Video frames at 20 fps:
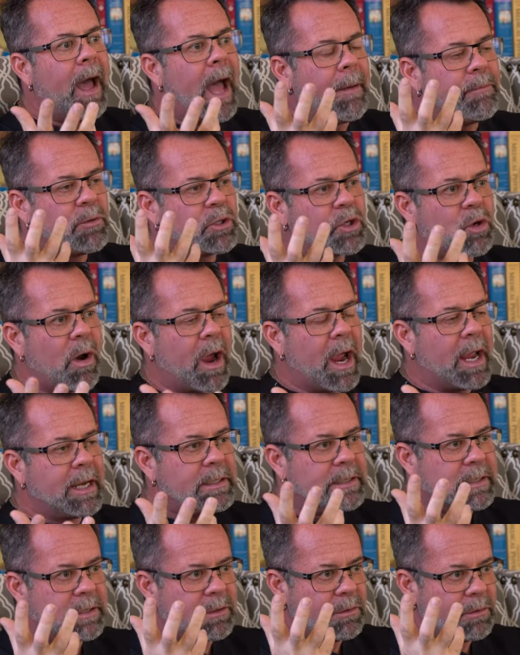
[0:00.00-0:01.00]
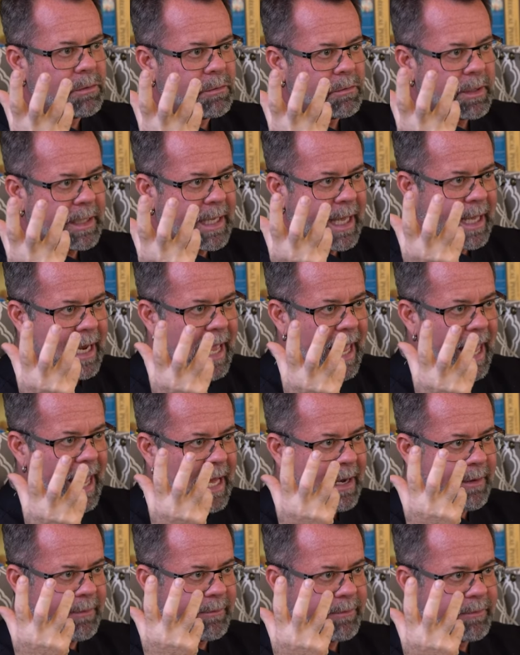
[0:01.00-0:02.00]
I'm trying to get
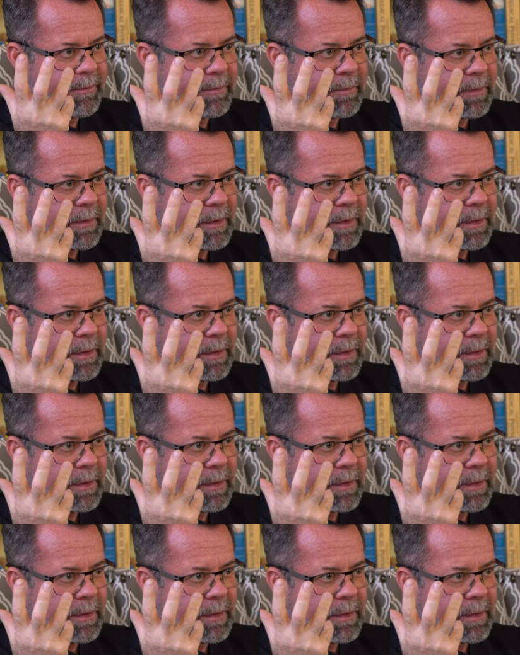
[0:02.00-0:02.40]
ahead of